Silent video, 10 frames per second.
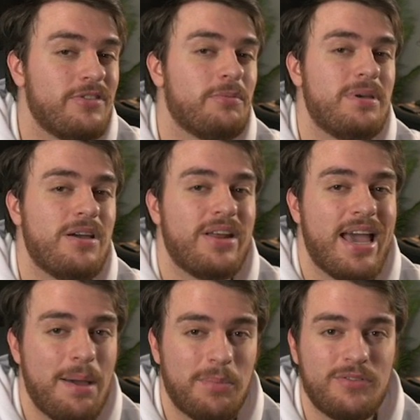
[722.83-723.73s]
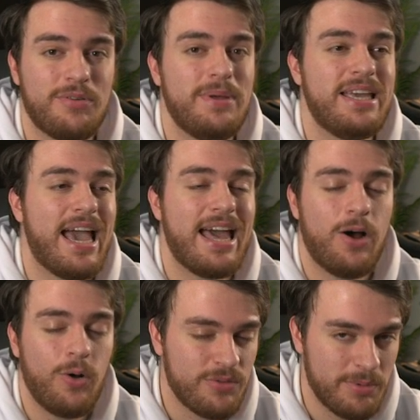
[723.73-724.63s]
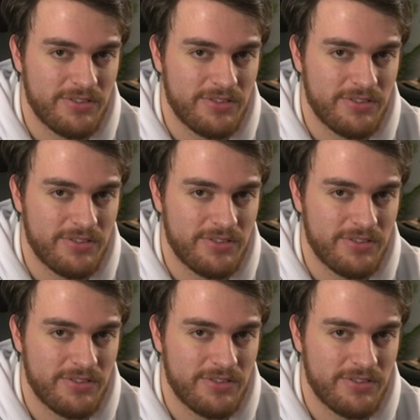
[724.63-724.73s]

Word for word: Superior Emerald for being an ultimate